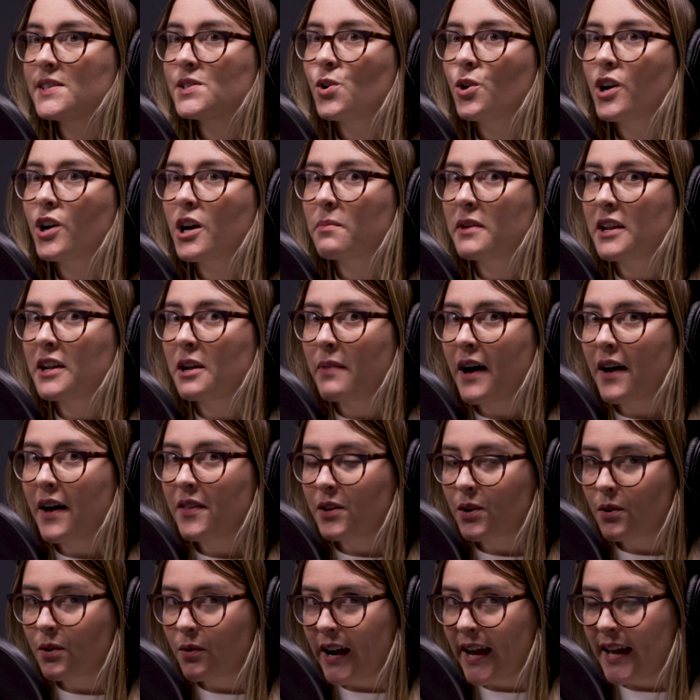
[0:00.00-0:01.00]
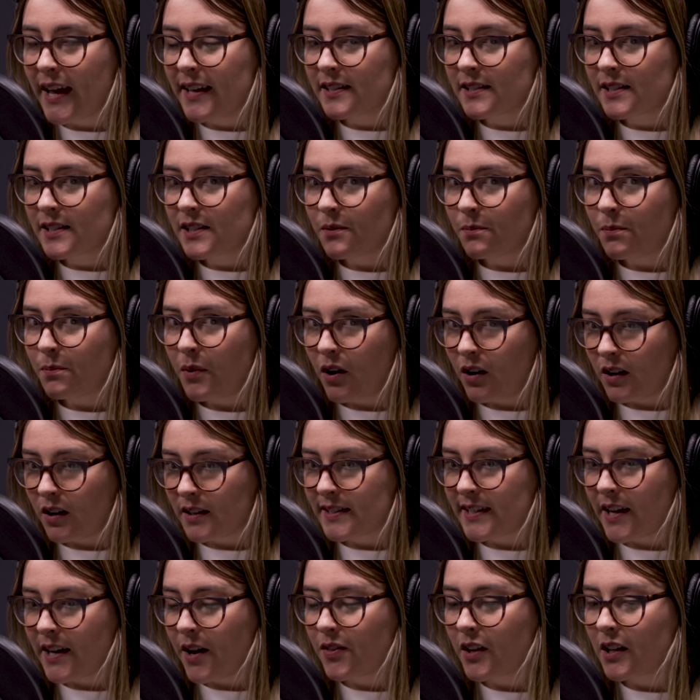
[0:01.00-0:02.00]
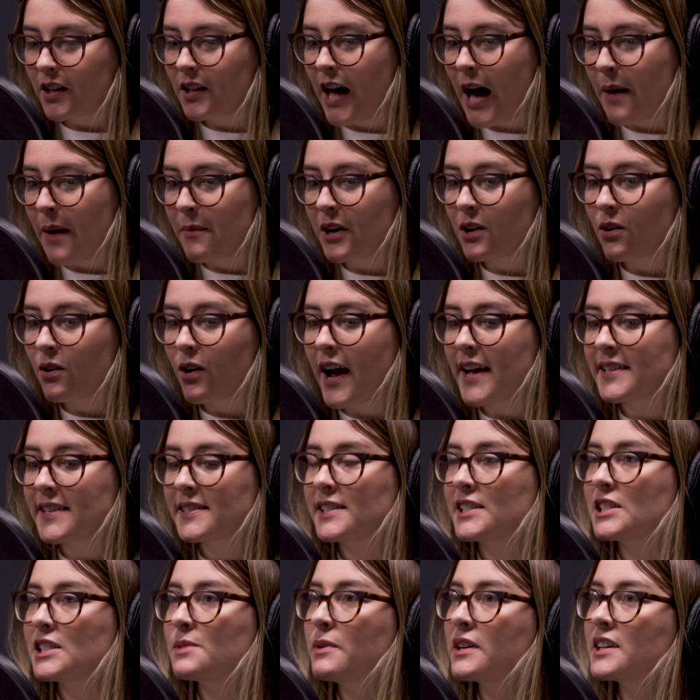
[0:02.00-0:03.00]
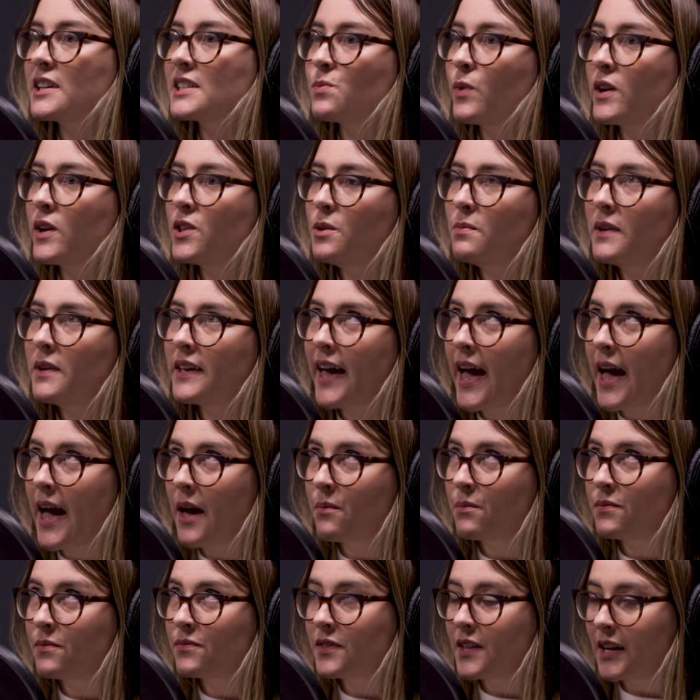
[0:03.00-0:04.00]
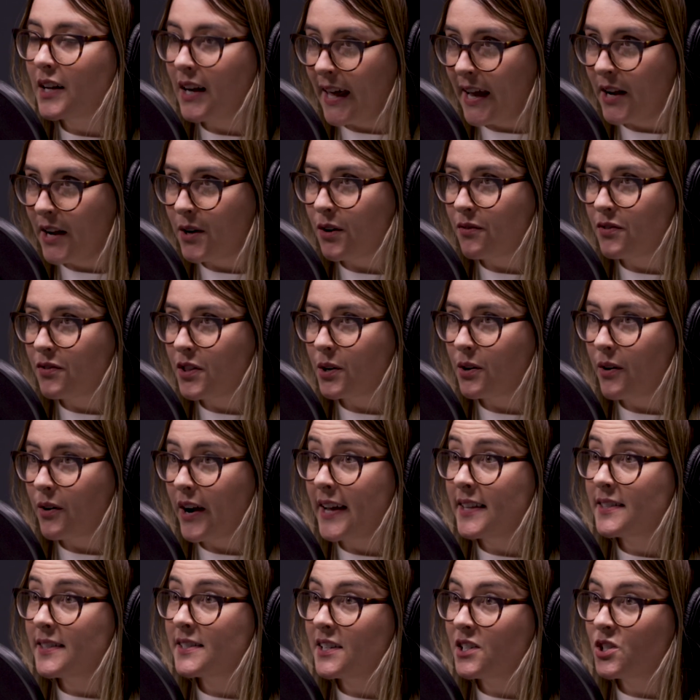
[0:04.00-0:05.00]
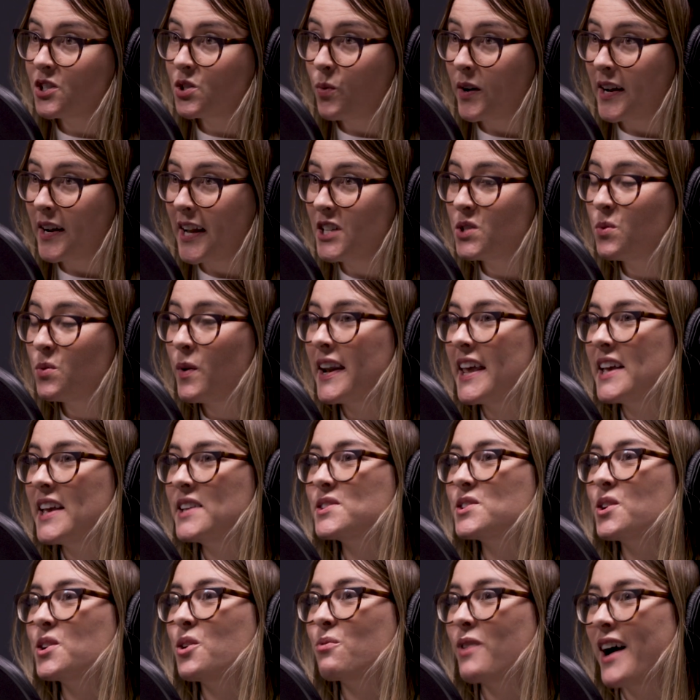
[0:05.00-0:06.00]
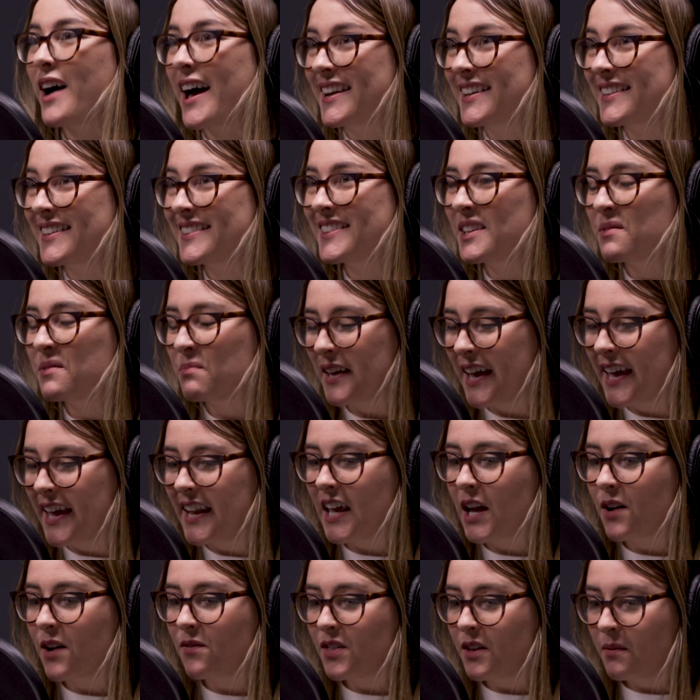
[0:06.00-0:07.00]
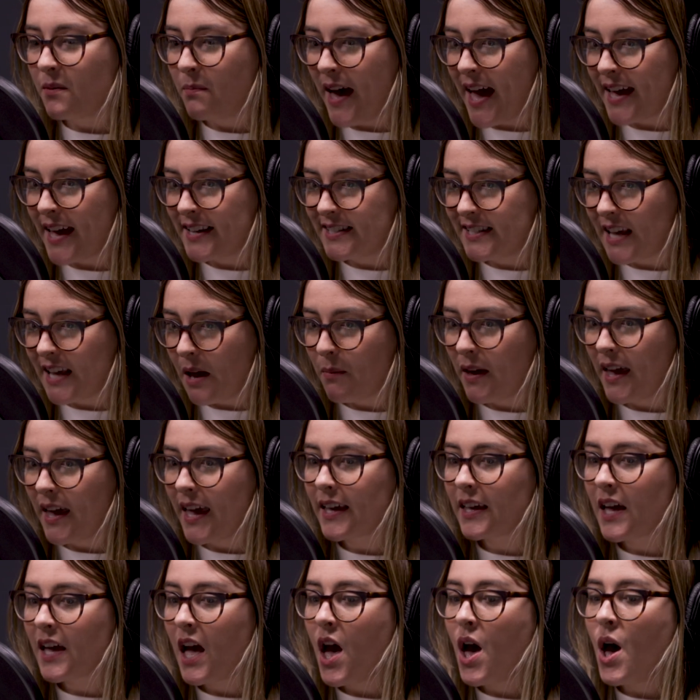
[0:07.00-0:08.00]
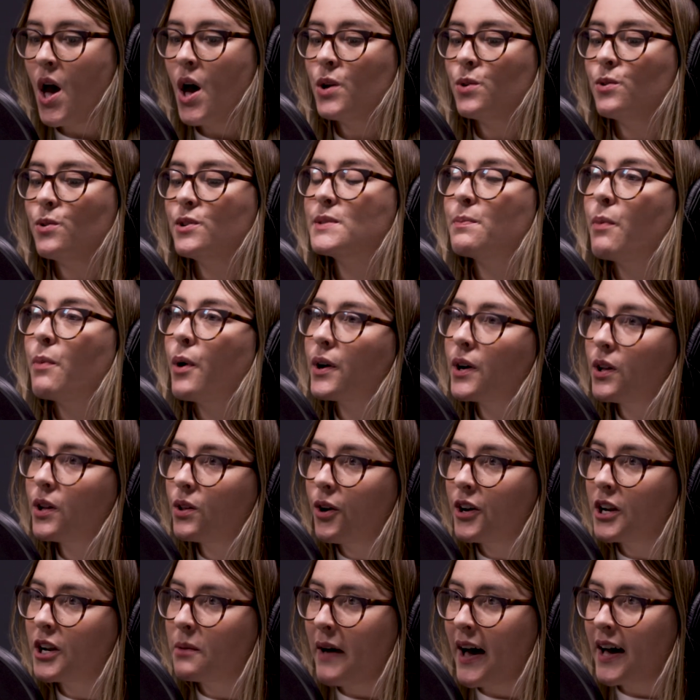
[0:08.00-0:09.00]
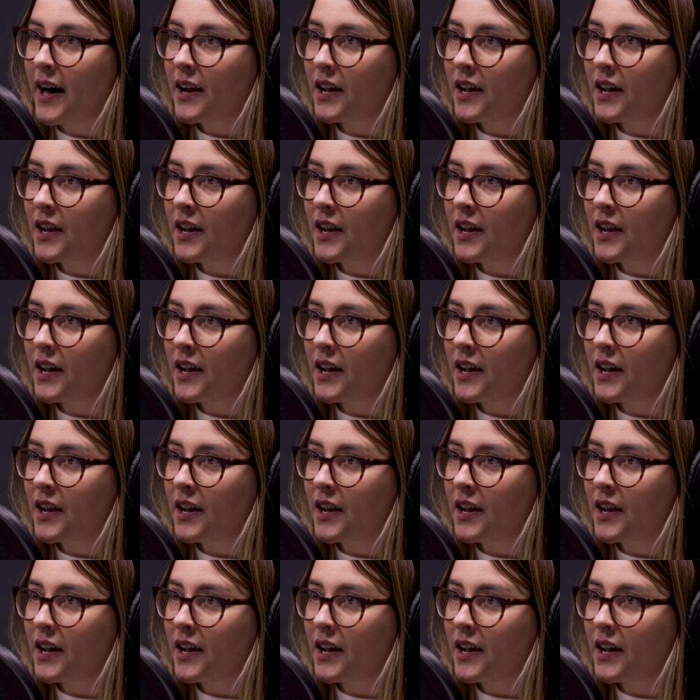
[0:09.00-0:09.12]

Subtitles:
Let's talk a bit about the Greens' policy on the climate crisis, because when you became the leader of the Greens in 2020, so right at the beginning of the pandemic, you spoke a lot